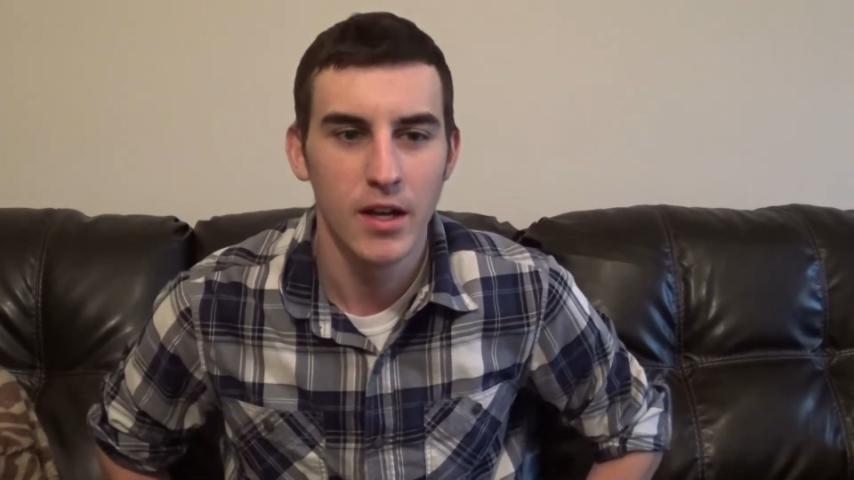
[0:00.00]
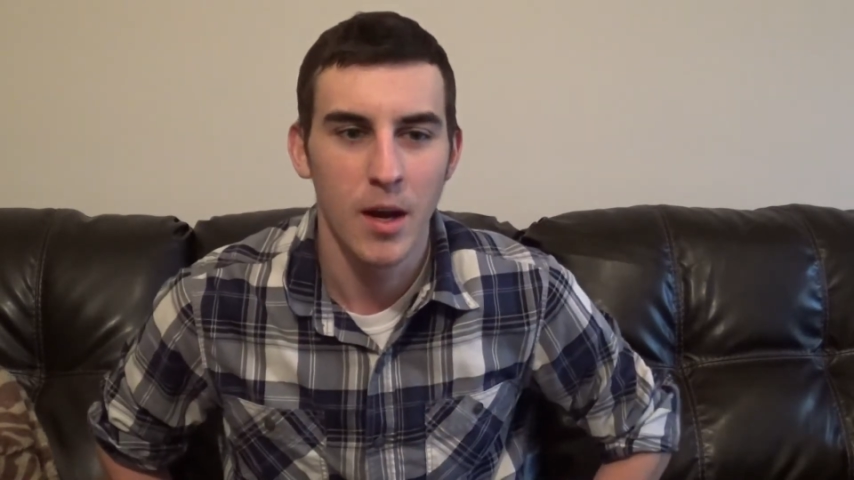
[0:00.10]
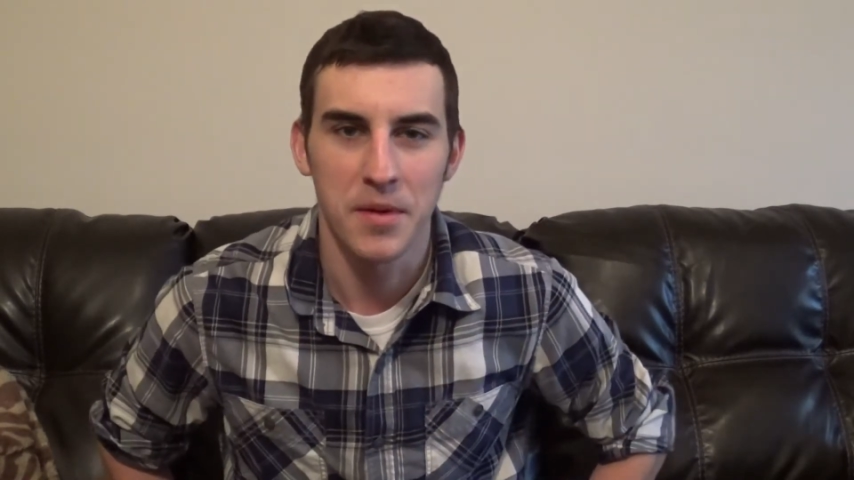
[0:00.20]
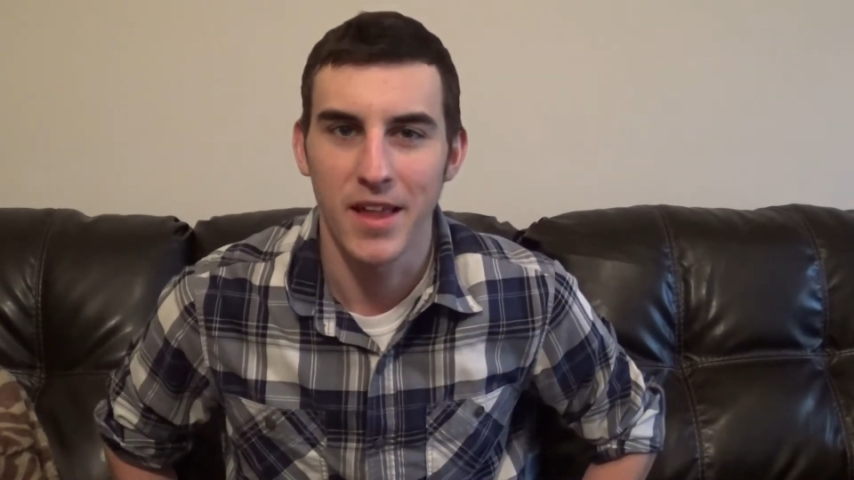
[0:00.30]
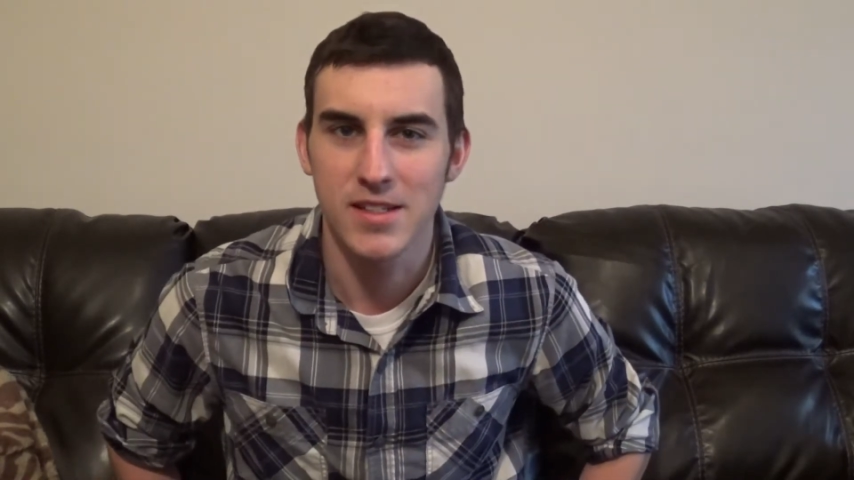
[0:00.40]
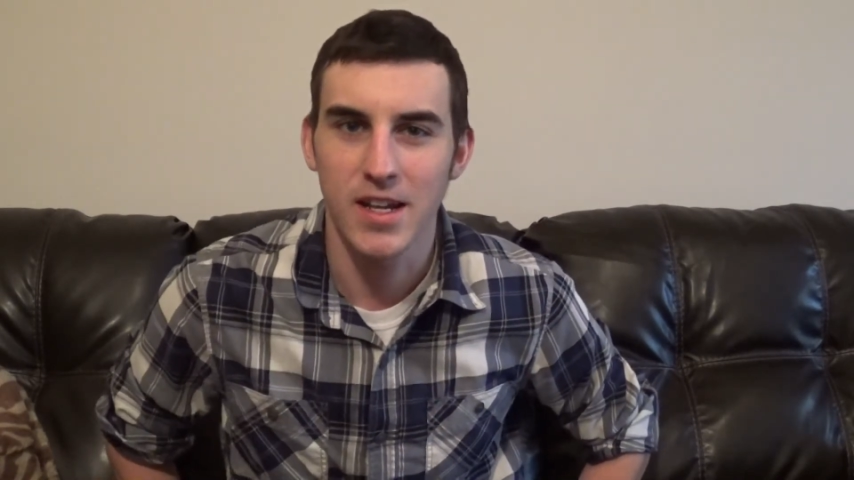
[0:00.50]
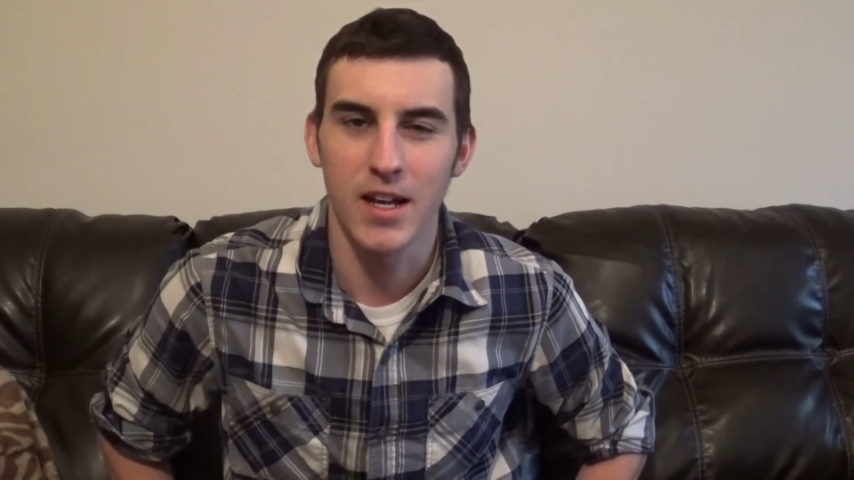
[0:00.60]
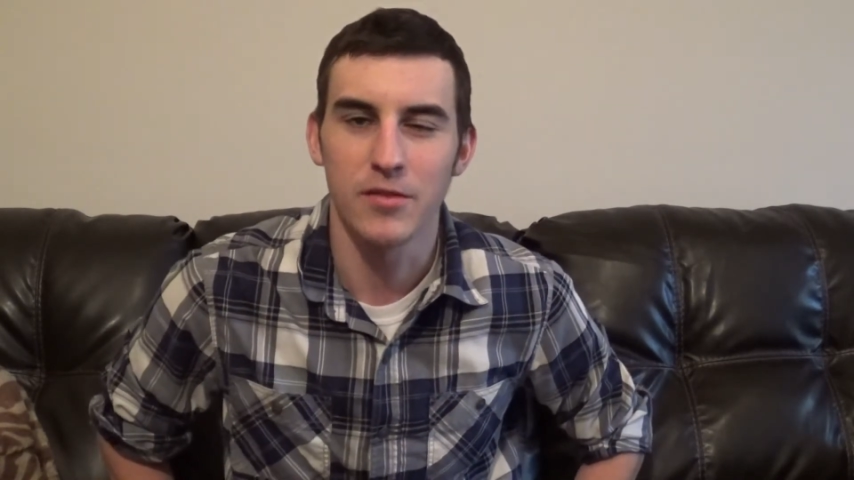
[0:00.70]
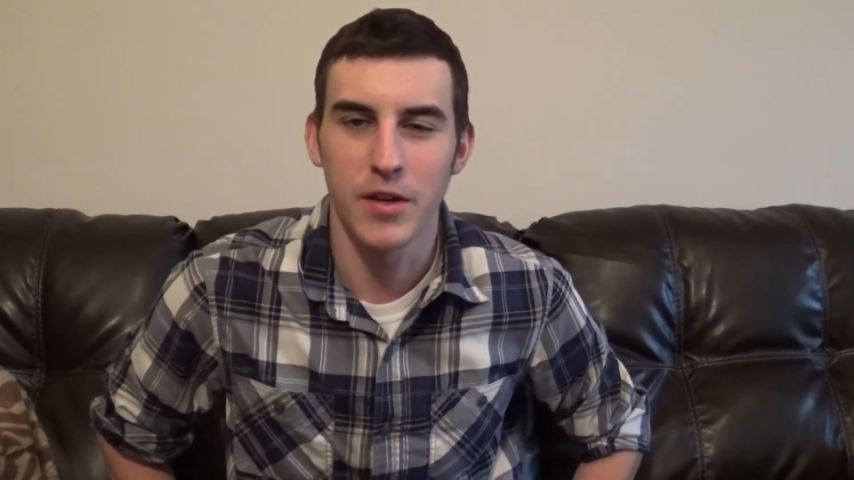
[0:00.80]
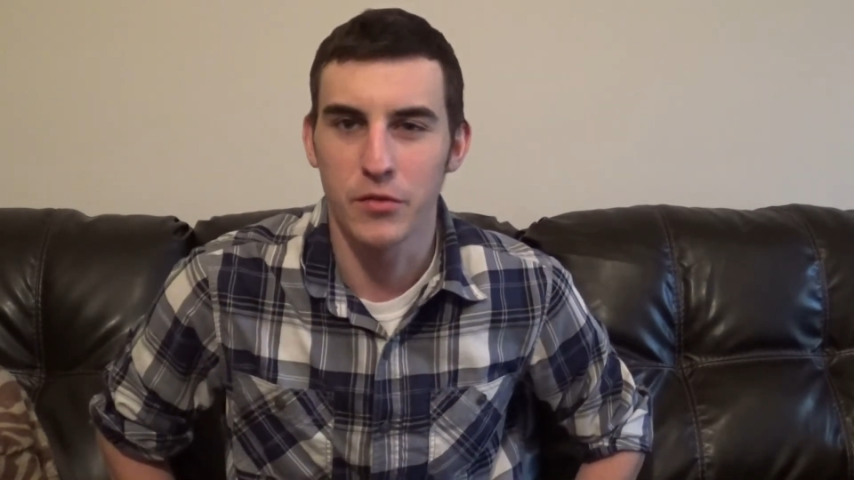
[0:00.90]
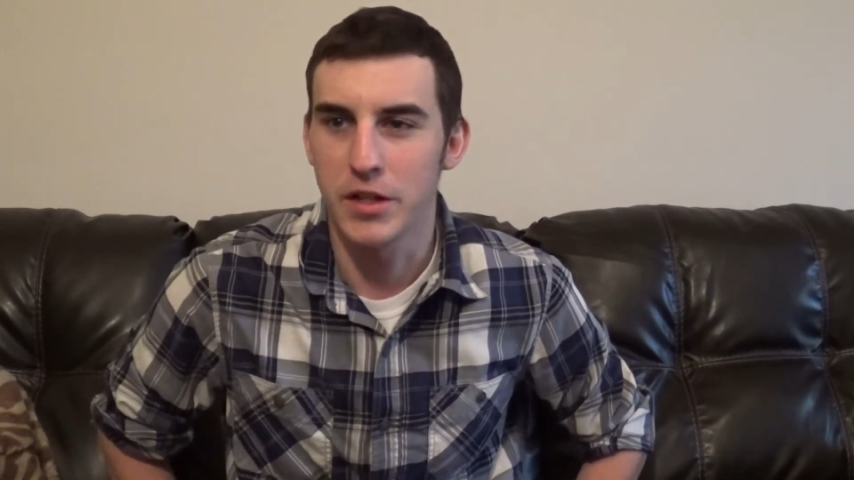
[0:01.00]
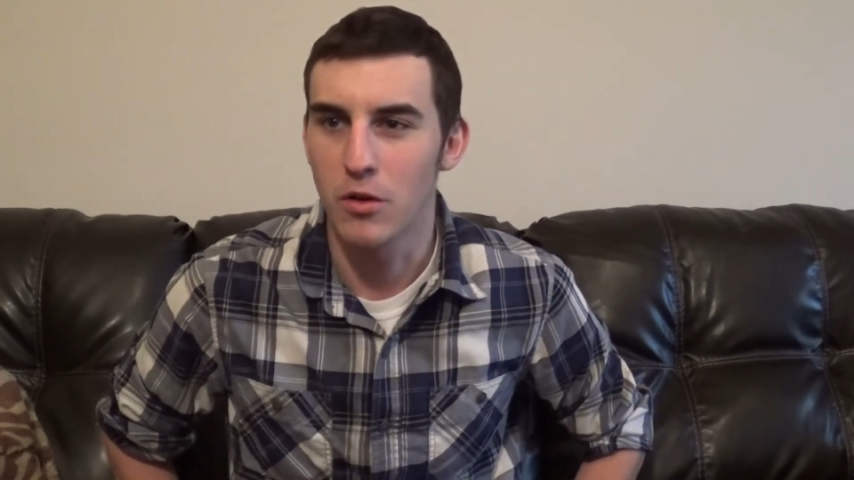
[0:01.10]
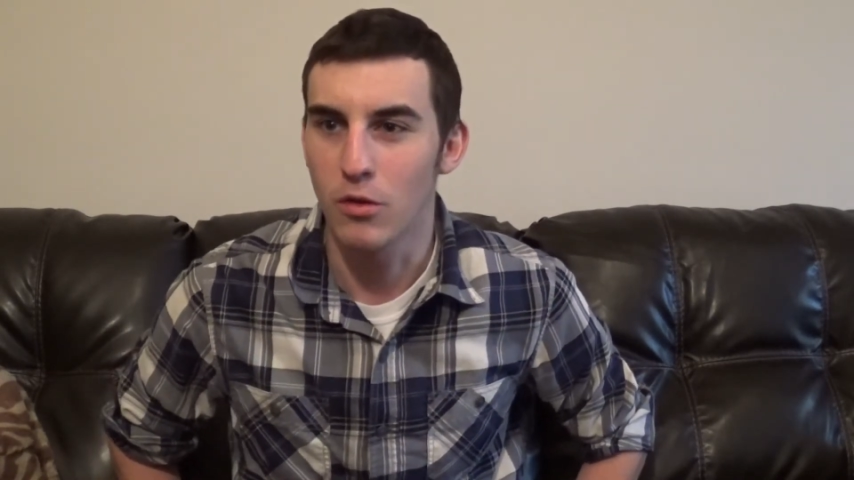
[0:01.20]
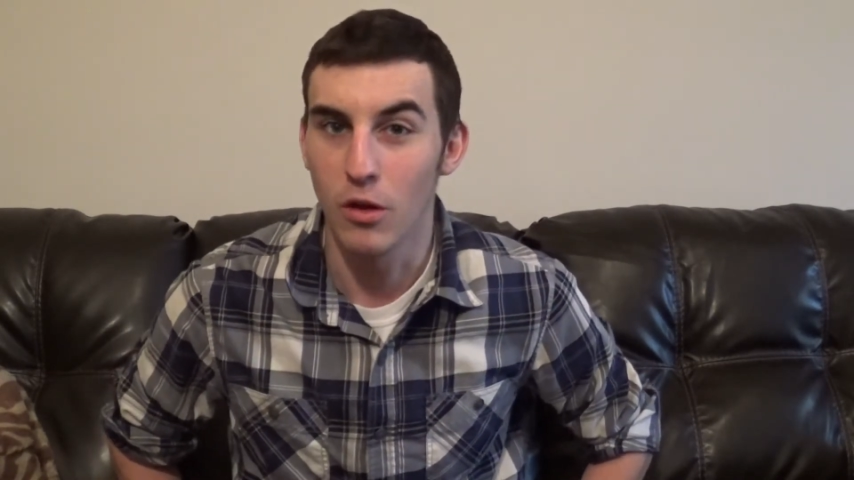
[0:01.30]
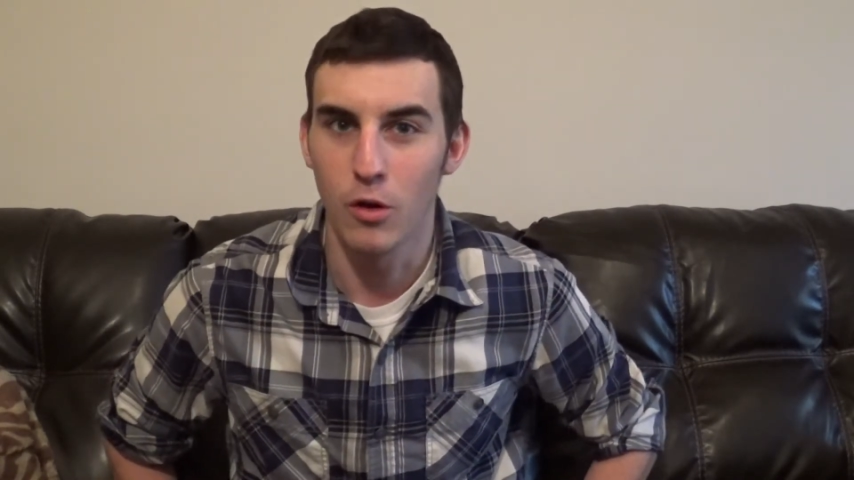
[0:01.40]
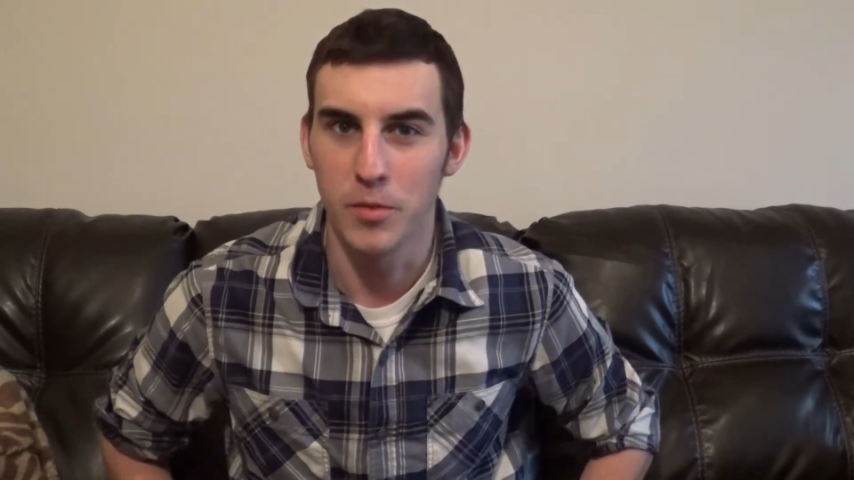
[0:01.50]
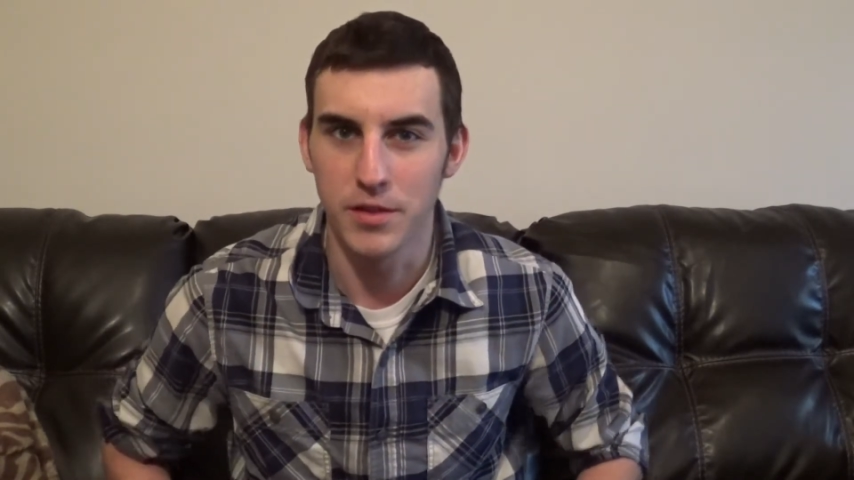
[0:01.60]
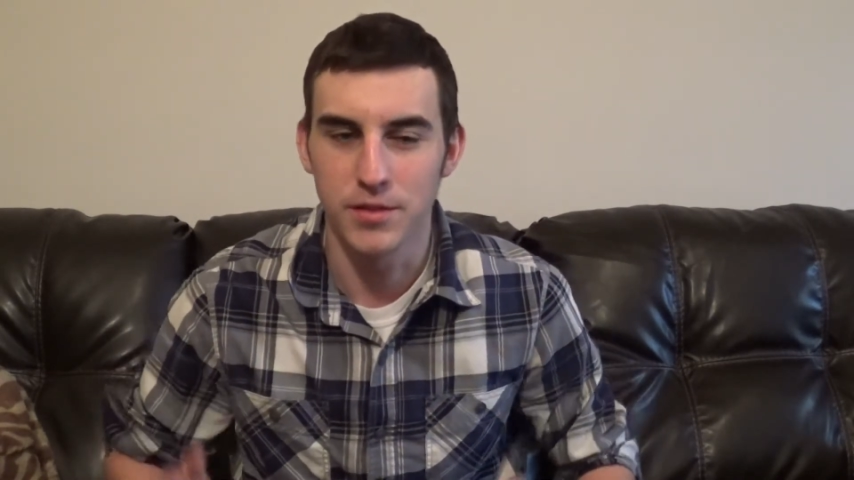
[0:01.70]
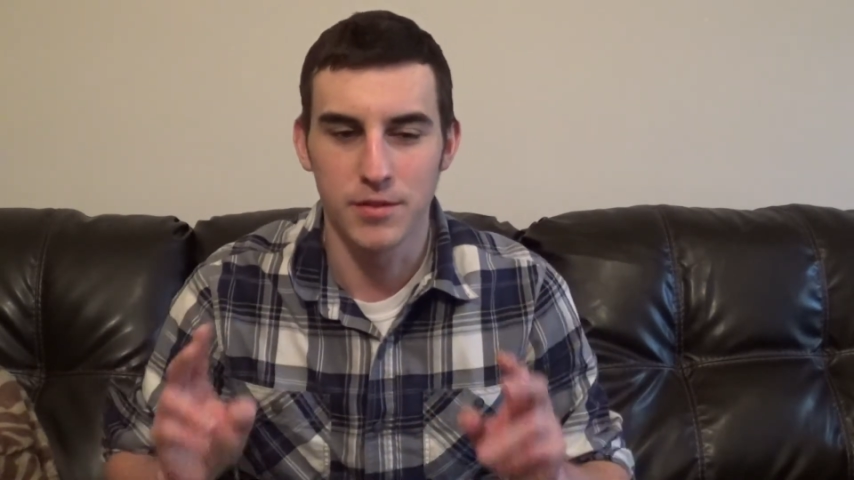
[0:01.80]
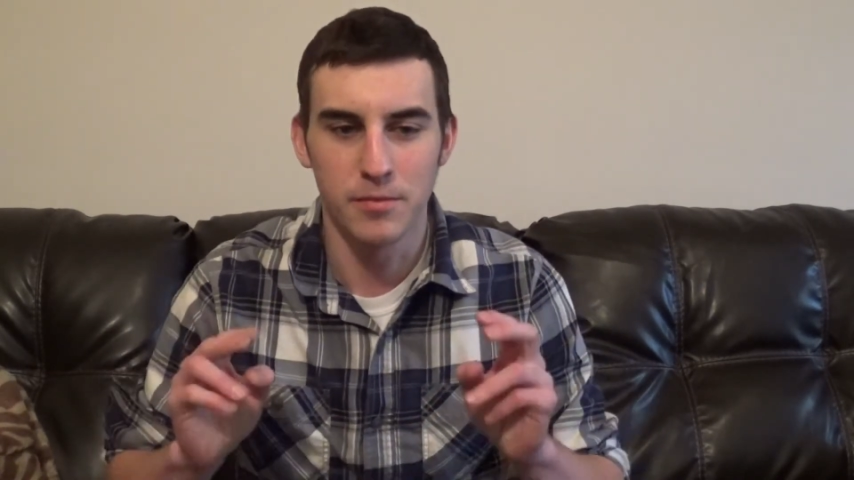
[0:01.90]
I mean, that's kind of every
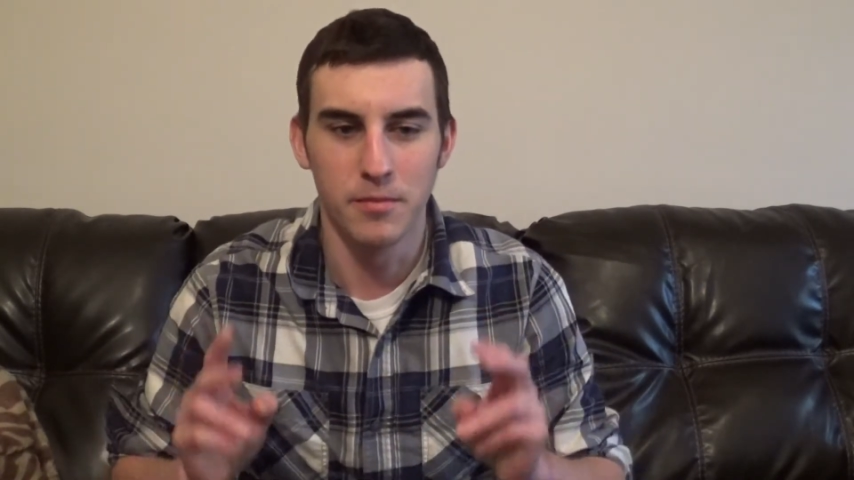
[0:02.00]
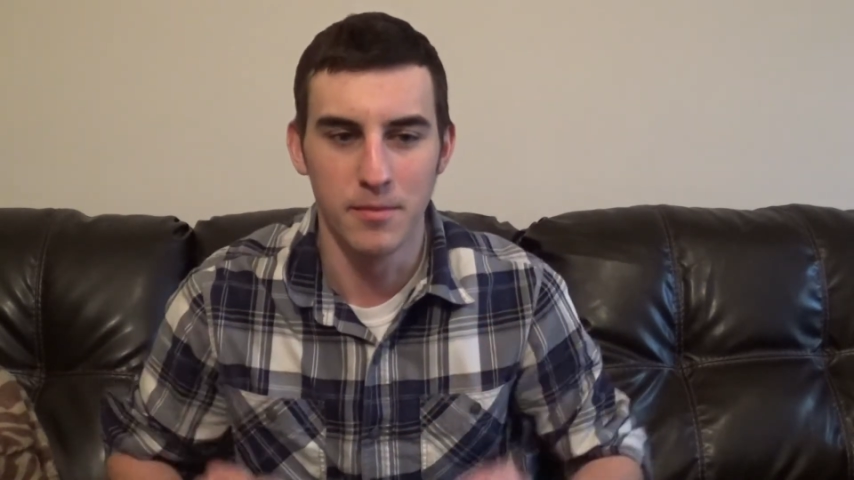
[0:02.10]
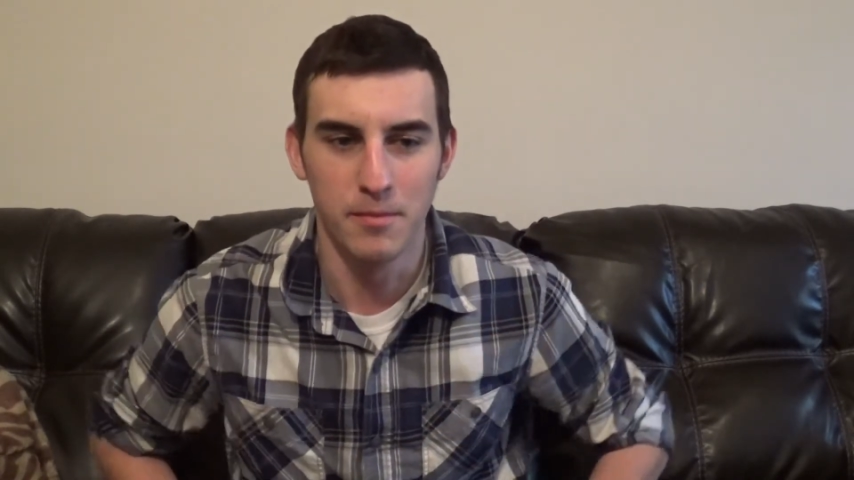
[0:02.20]
Oklahoman's